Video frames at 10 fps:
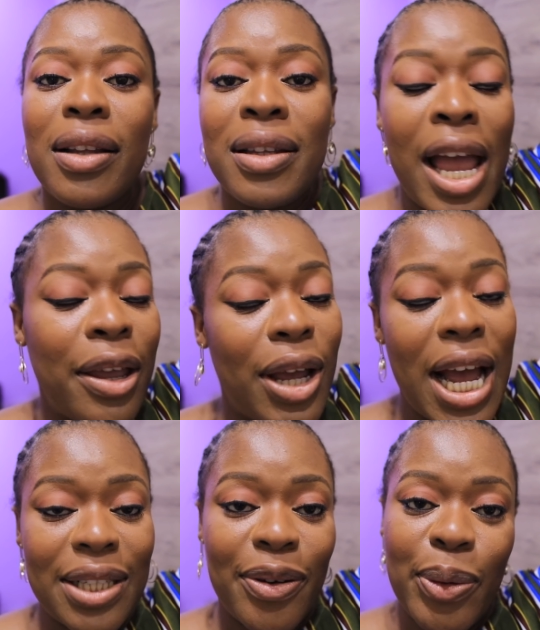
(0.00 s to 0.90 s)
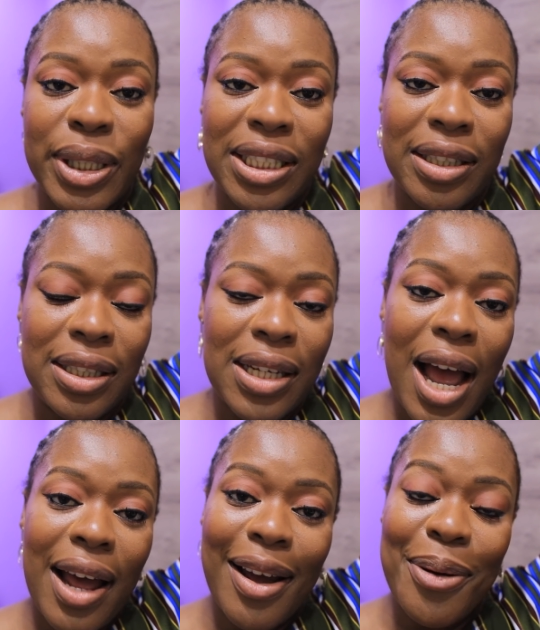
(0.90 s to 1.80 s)
Thank you guys for watching,
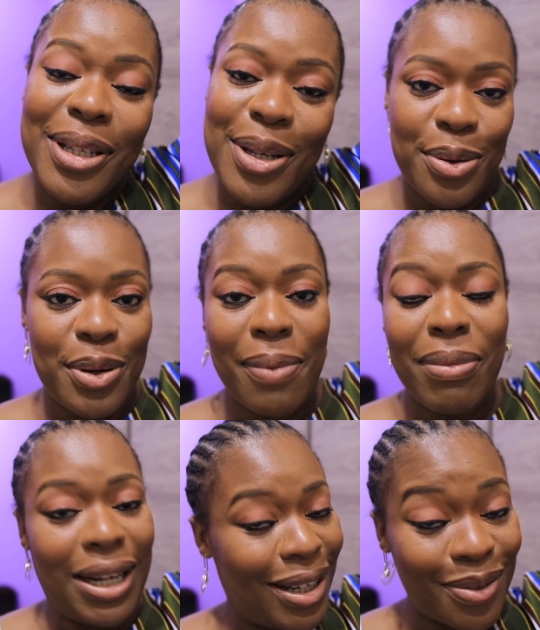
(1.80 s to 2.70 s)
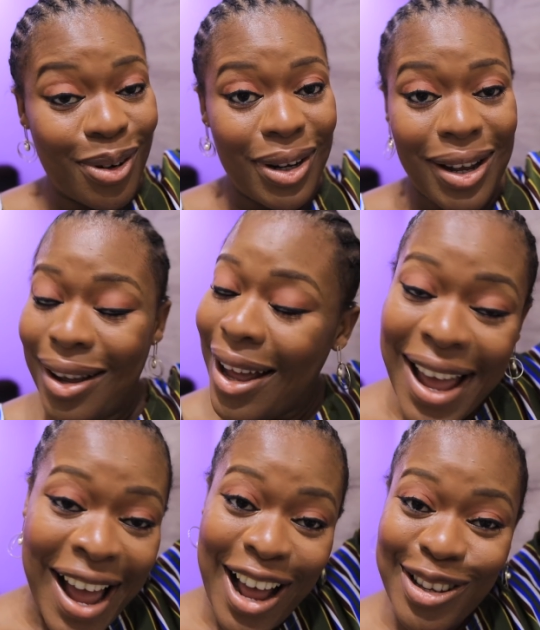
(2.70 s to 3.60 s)
and I'll see you in my next vlog.
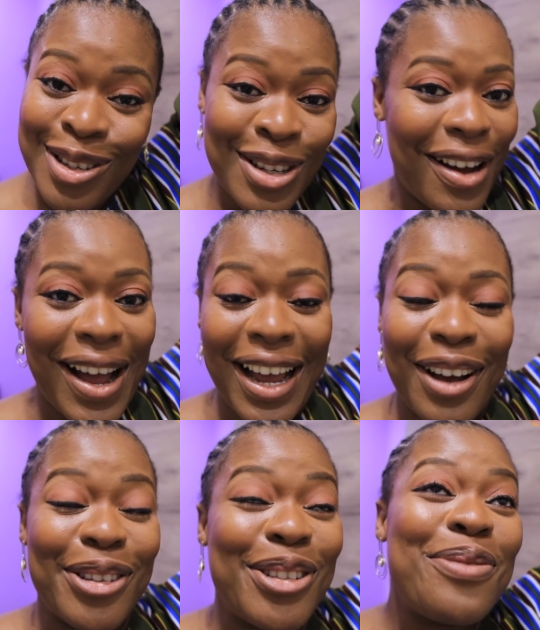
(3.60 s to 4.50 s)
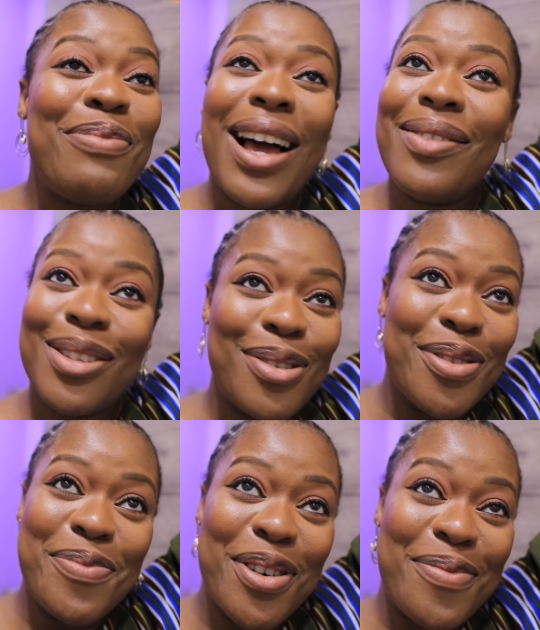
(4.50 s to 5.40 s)
As usual, I can continue blogging until
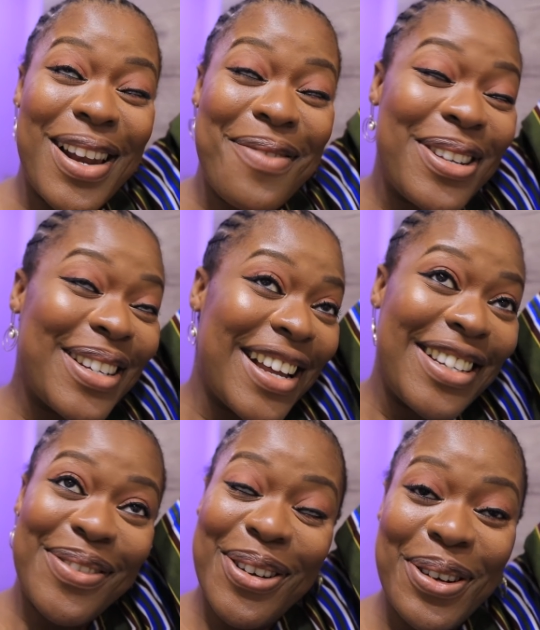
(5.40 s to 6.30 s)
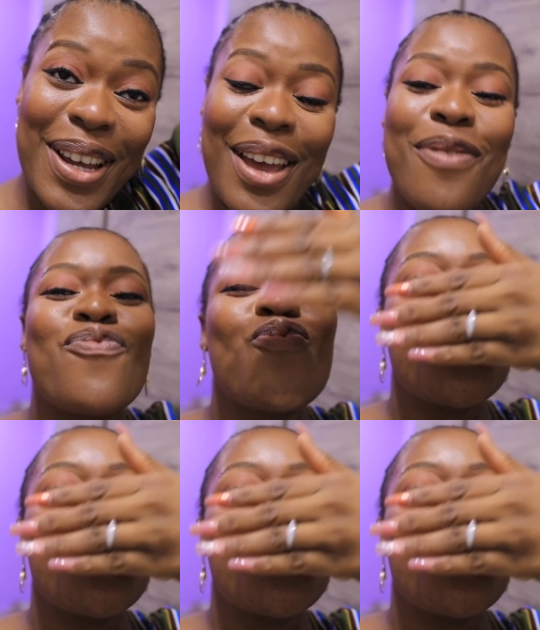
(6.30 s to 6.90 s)
tomorrow, but let me just end this vlog, okay?